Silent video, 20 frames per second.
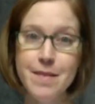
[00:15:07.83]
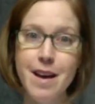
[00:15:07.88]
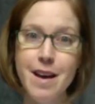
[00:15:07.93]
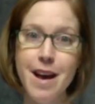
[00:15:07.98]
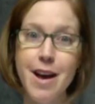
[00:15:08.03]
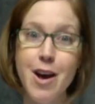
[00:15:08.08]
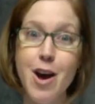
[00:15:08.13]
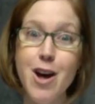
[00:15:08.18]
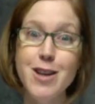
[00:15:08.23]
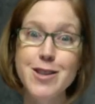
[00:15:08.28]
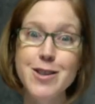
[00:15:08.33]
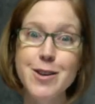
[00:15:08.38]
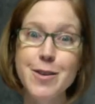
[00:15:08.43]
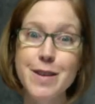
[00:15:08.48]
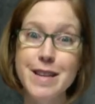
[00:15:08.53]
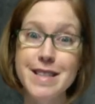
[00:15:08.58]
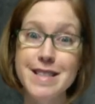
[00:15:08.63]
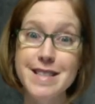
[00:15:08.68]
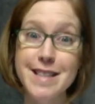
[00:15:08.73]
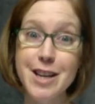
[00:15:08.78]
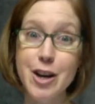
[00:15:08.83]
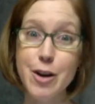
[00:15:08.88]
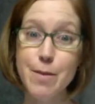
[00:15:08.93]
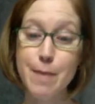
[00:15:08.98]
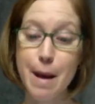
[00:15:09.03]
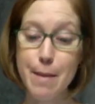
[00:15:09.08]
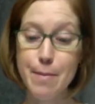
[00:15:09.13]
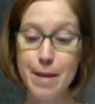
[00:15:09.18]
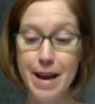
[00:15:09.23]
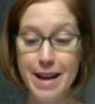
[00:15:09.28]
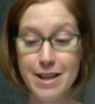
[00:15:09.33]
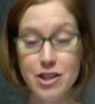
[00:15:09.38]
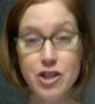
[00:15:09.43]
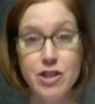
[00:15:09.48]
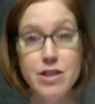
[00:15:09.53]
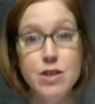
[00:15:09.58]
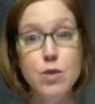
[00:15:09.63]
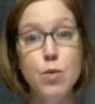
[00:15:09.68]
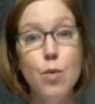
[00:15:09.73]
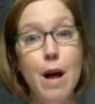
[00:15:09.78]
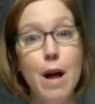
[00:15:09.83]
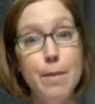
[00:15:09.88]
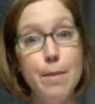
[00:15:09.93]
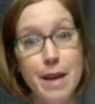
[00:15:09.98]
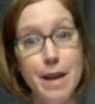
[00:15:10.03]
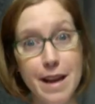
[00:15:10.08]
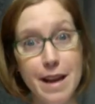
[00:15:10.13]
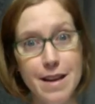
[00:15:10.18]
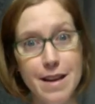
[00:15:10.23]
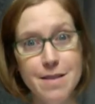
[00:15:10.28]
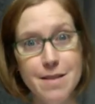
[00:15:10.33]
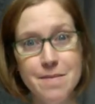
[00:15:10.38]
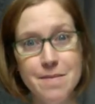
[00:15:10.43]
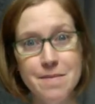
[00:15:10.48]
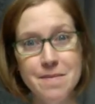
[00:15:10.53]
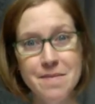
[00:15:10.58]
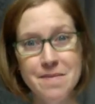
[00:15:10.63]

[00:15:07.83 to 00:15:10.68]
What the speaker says: I also consider my patients' well-being.